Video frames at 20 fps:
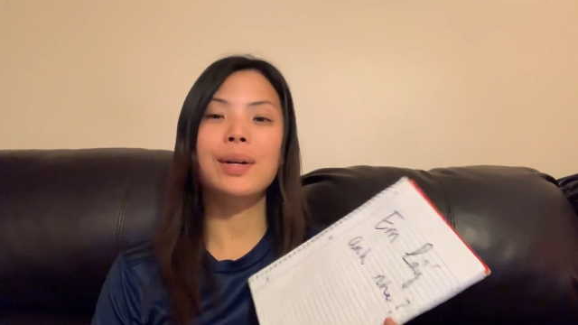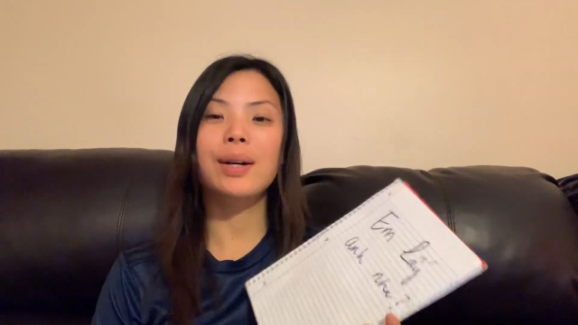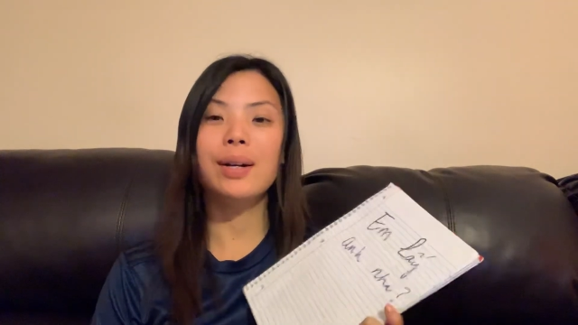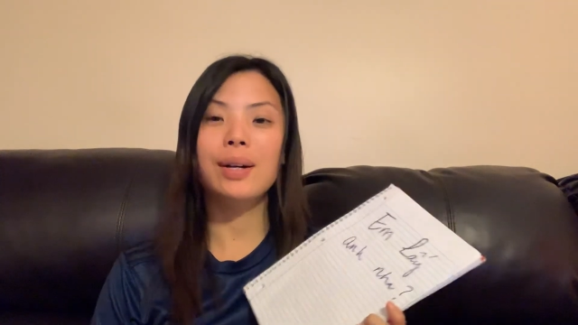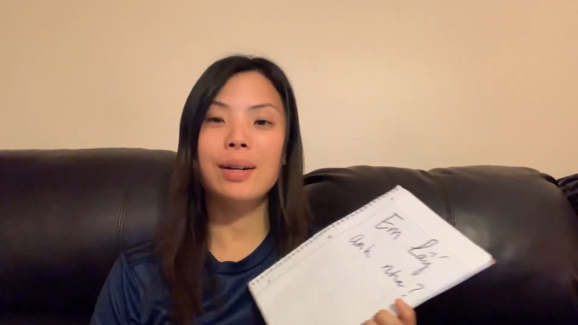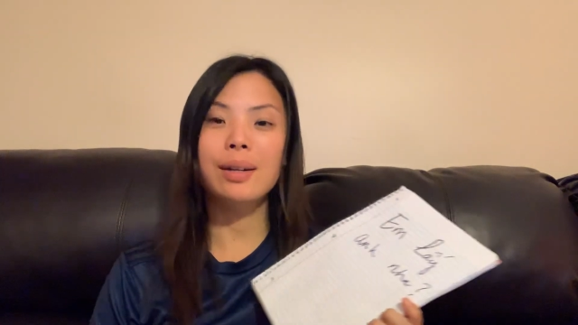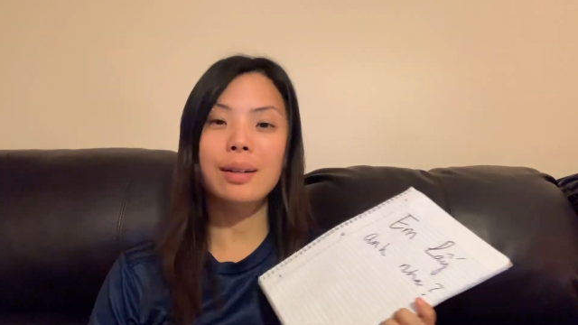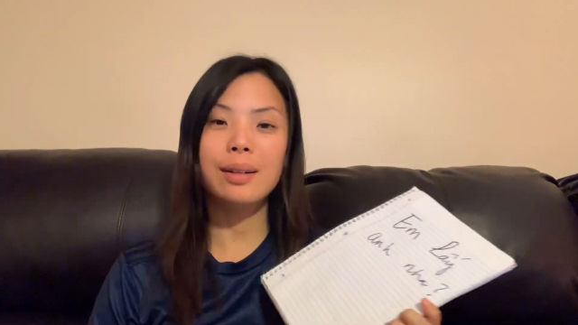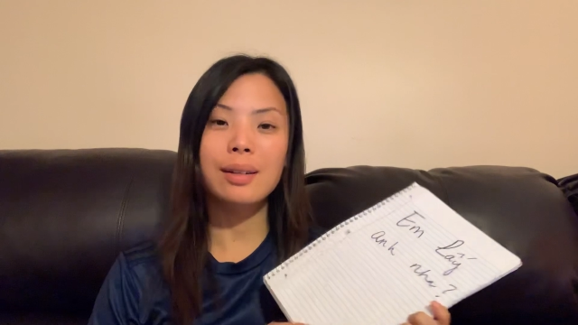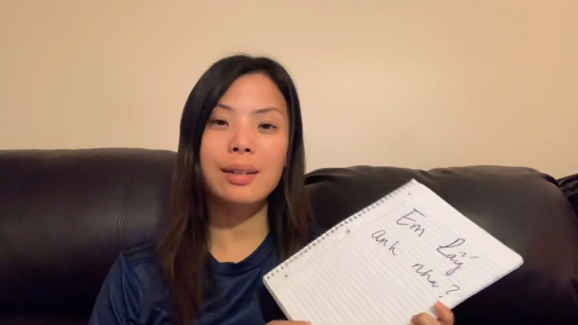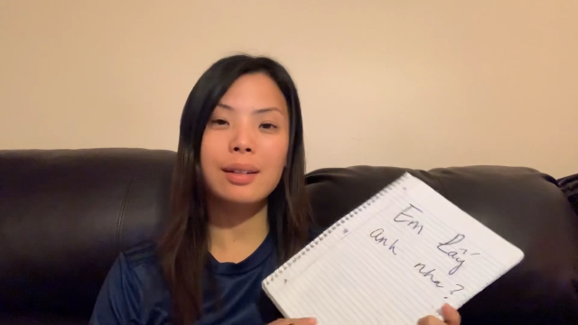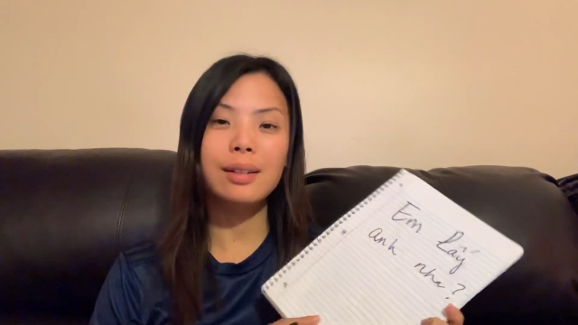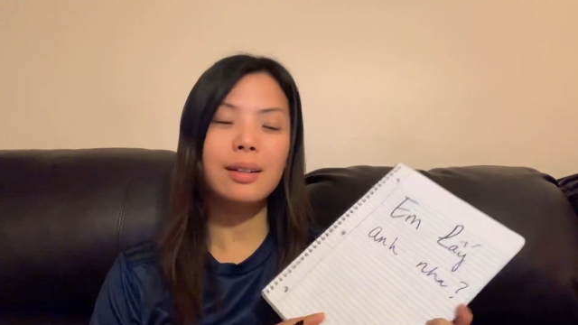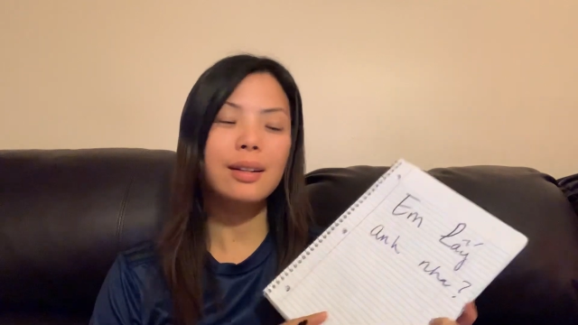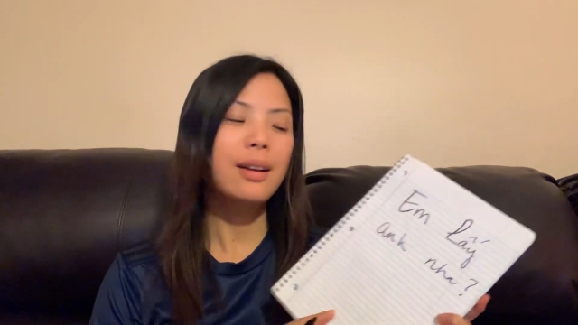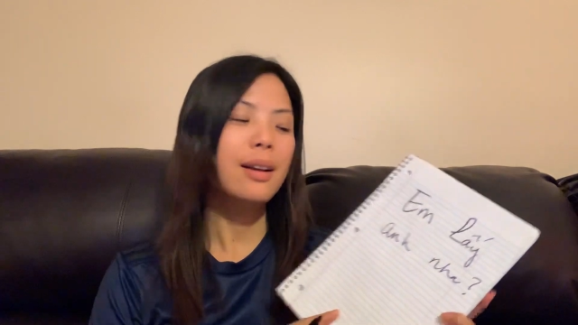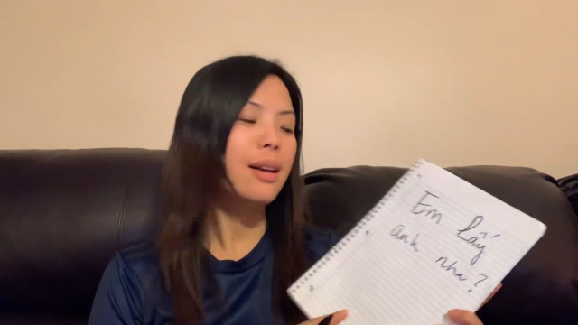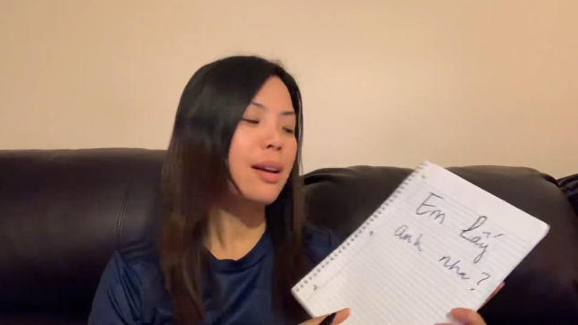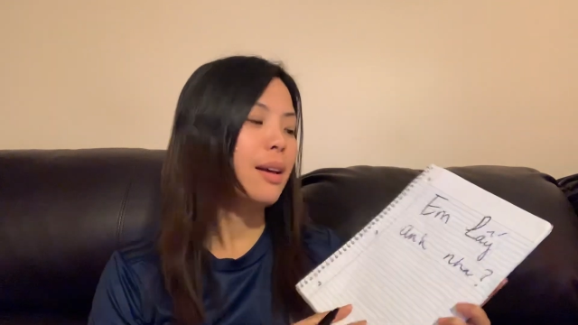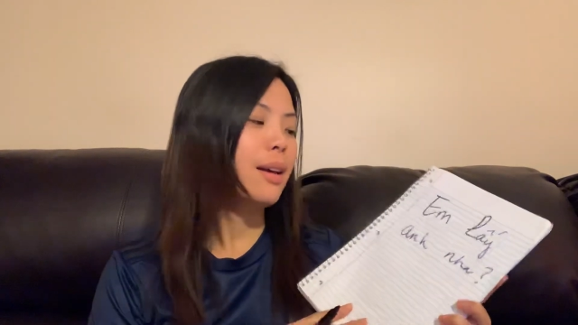
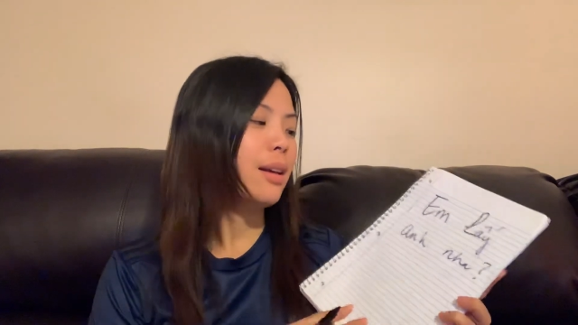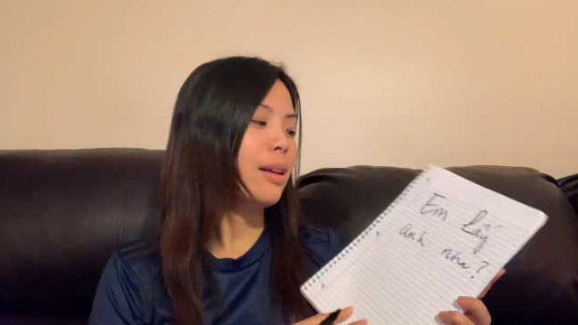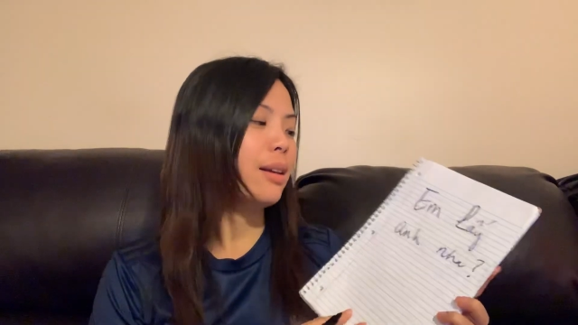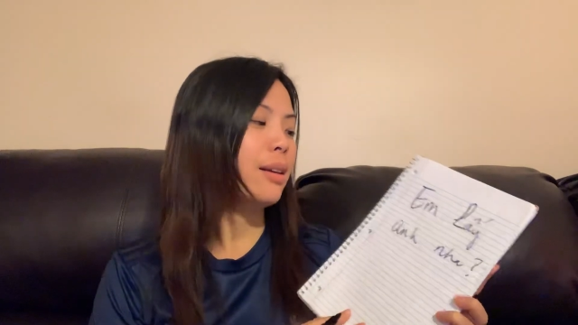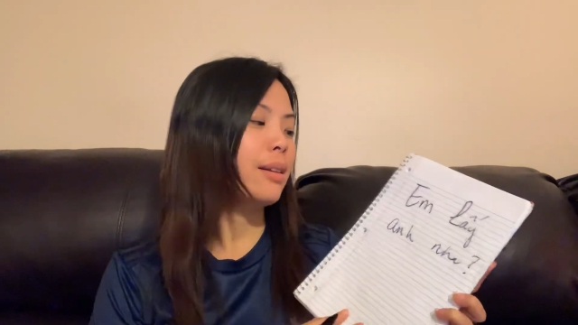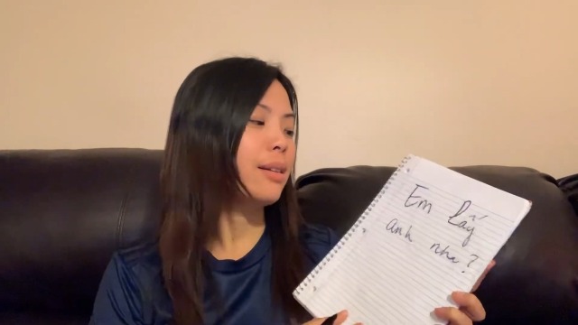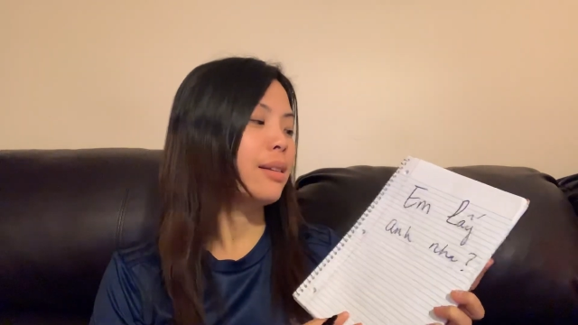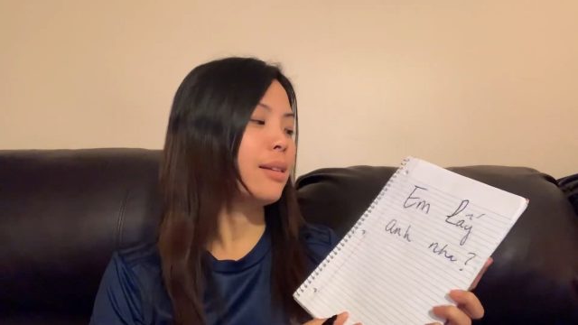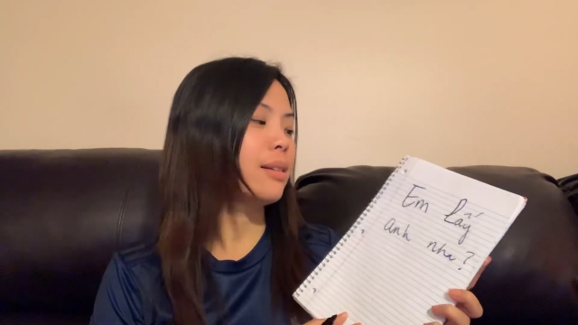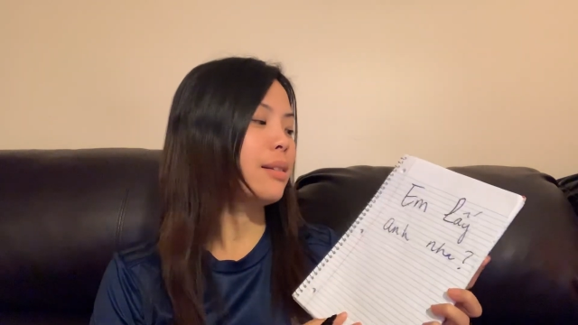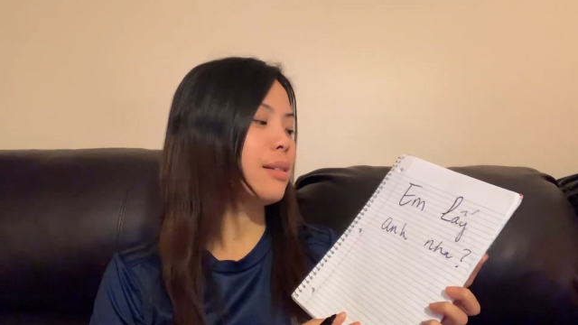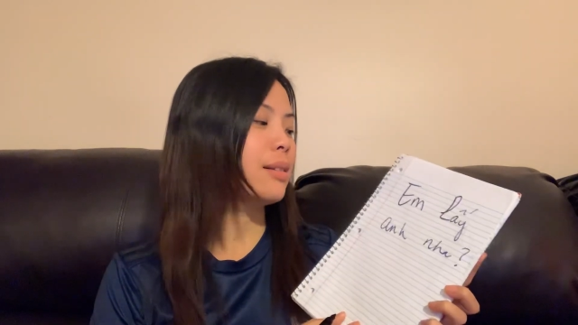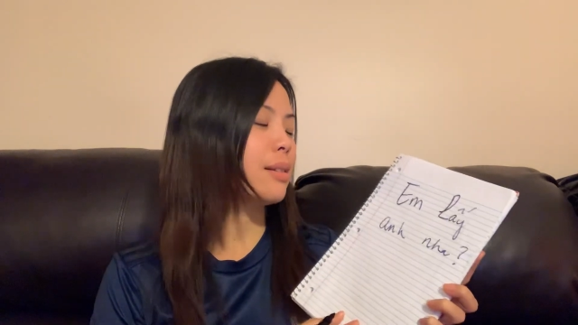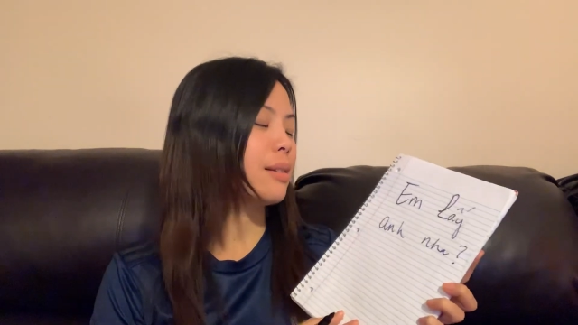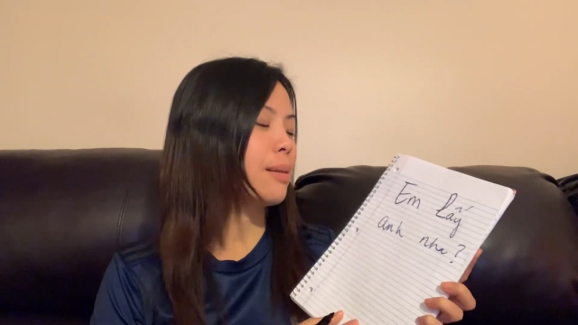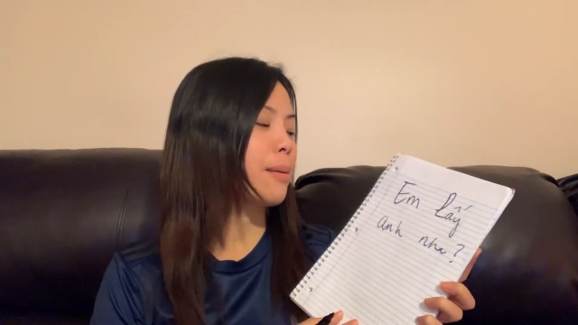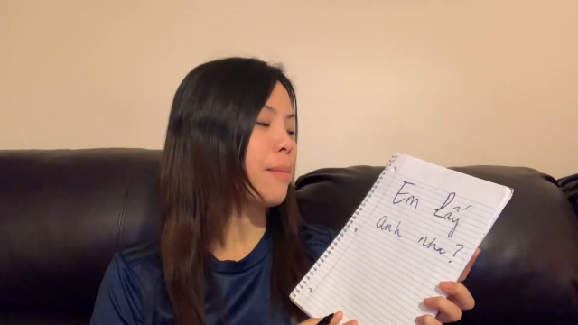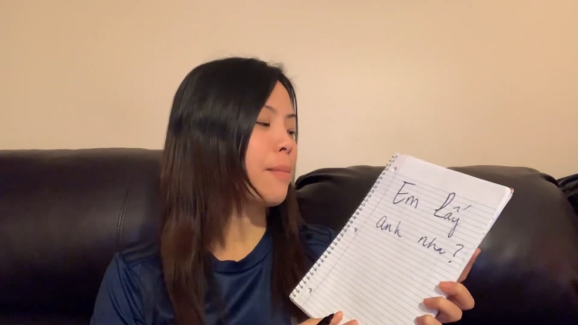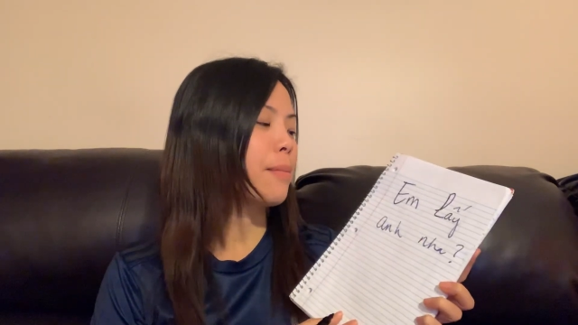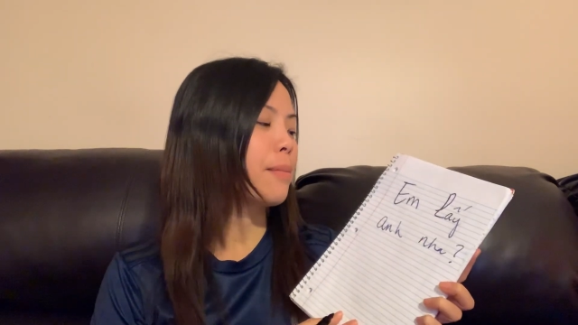her, it
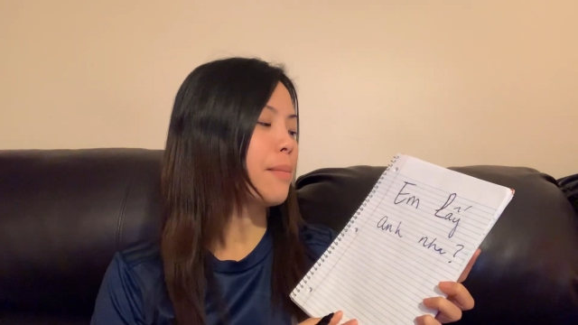is,